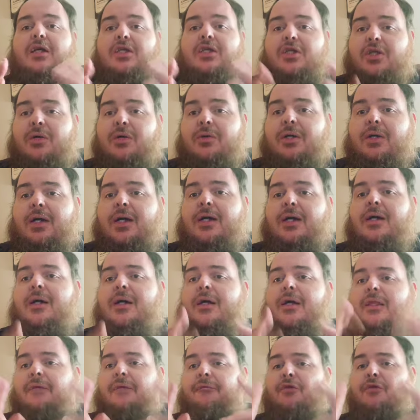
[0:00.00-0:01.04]

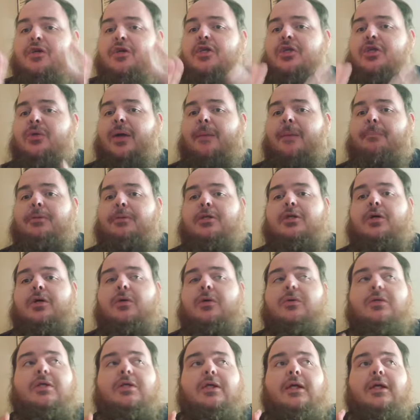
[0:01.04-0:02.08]
Ahsoka, the first two
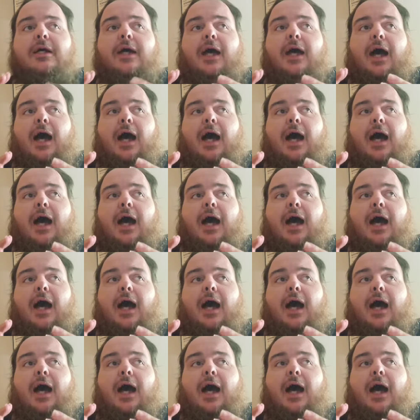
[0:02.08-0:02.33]
episodes,